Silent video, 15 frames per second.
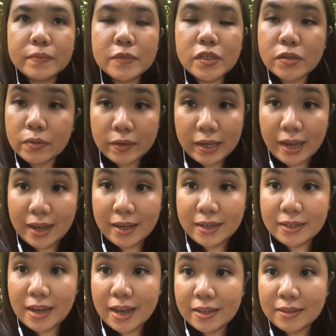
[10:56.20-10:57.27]
So yeah,
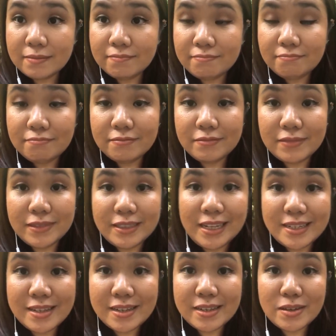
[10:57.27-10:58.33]

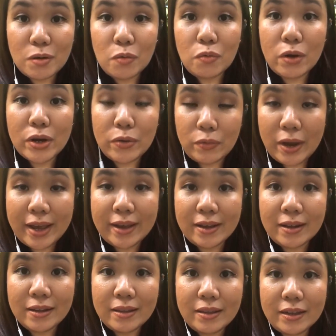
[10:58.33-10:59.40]
that's one
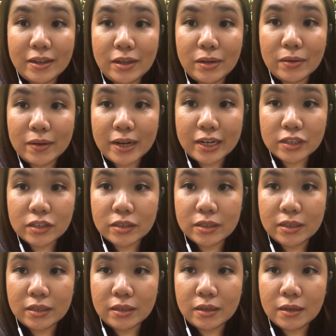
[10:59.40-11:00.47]
way that you could
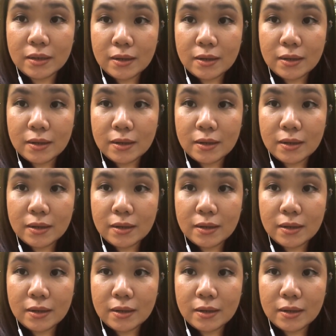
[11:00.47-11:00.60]
actually